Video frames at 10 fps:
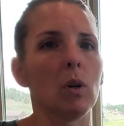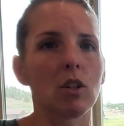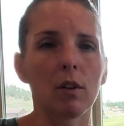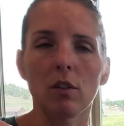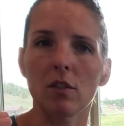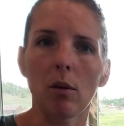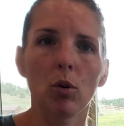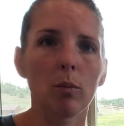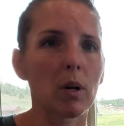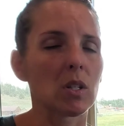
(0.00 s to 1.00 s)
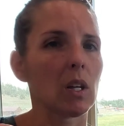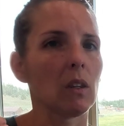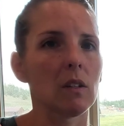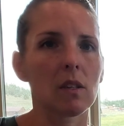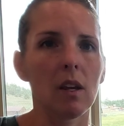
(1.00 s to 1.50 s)
which filters out more
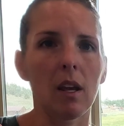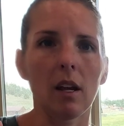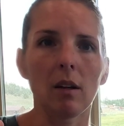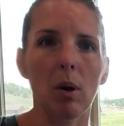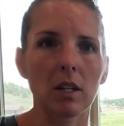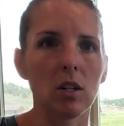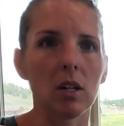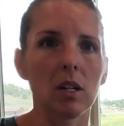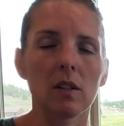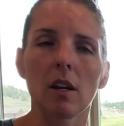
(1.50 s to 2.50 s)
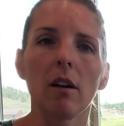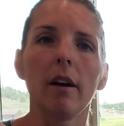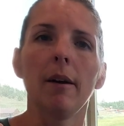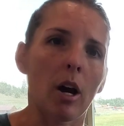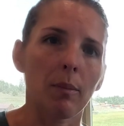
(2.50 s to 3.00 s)
particulates and bacteria,
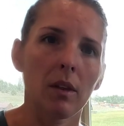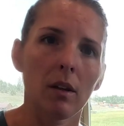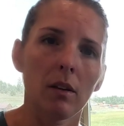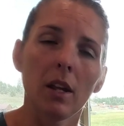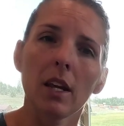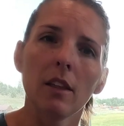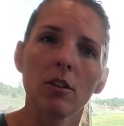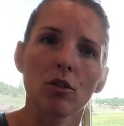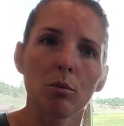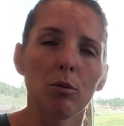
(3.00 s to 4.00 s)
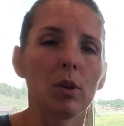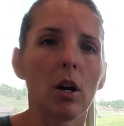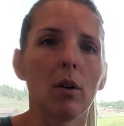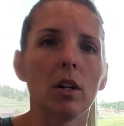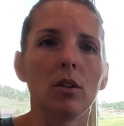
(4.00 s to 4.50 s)
etc. Shop the link in the description
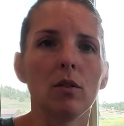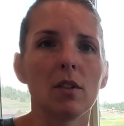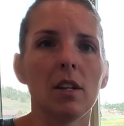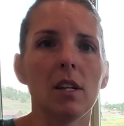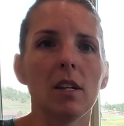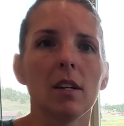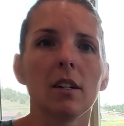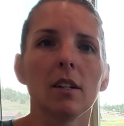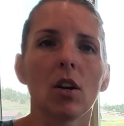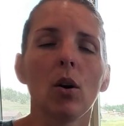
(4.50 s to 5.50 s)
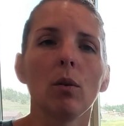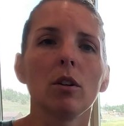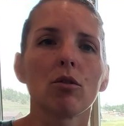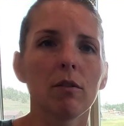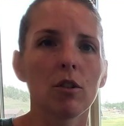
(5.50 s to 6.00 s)
below and use the
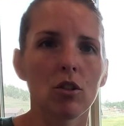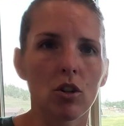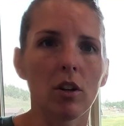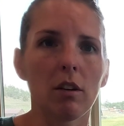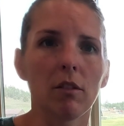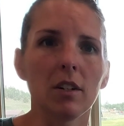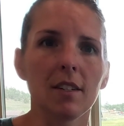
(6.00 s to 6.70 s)
code DRIFTERJOURNEY for a